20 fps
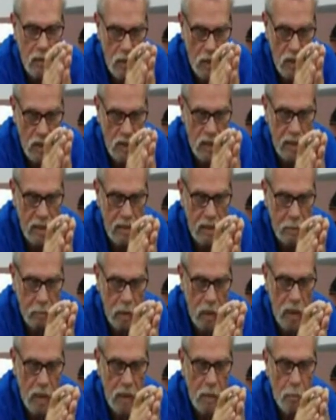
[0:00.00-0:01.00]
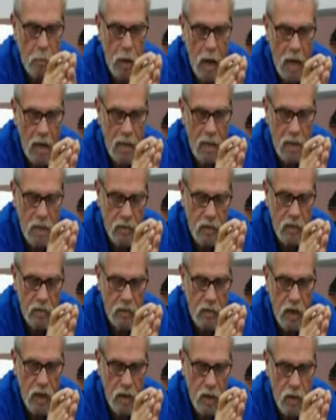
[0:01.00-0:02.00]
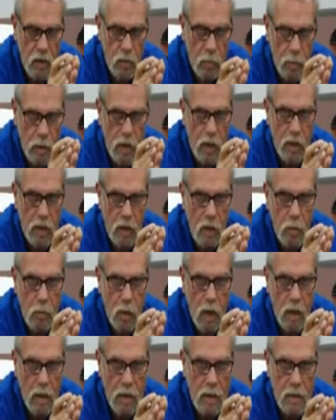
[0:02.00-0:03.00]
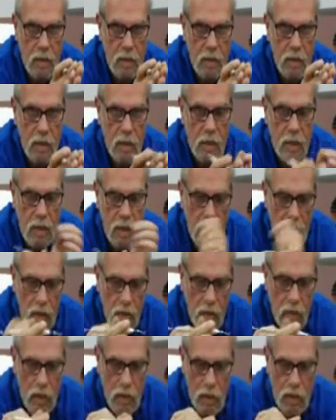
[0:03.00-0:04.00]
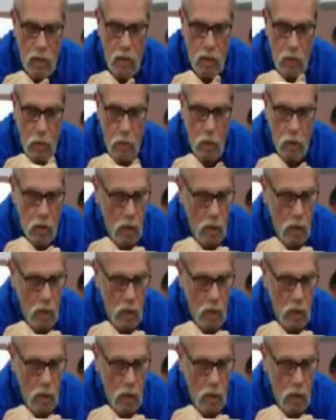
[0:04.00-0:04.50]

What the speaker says: thusly eliminating pockets of infection or perio pockets. This is to